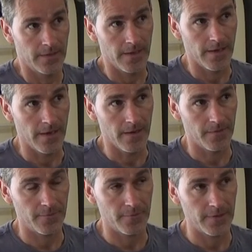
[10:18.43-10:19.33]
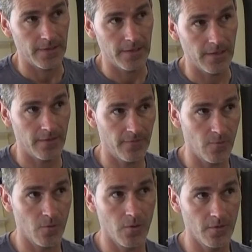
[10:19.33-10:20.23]
yeah, three,
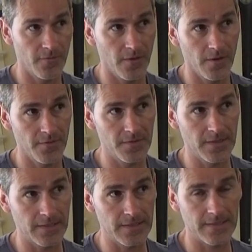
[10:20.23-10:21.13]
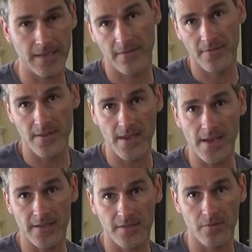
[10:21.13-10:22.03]
four, five, six, seven.
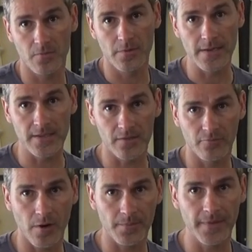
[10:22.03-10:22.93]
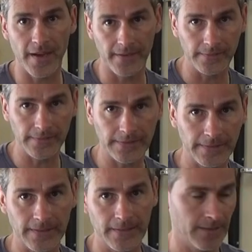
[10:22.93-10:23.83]
yeah, so we need to rub down,
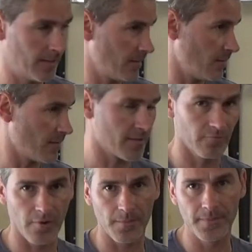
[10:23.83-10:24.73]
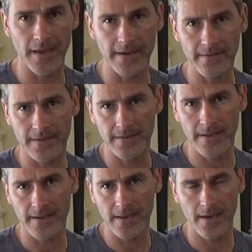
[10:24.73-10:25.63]
a light rub down, and
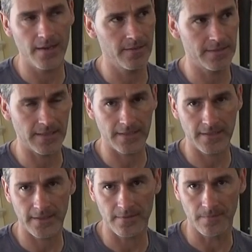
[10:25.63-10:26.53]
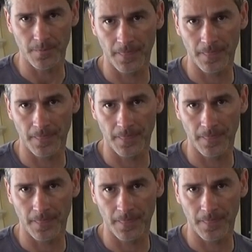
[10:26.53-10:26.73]
then uh, second coat.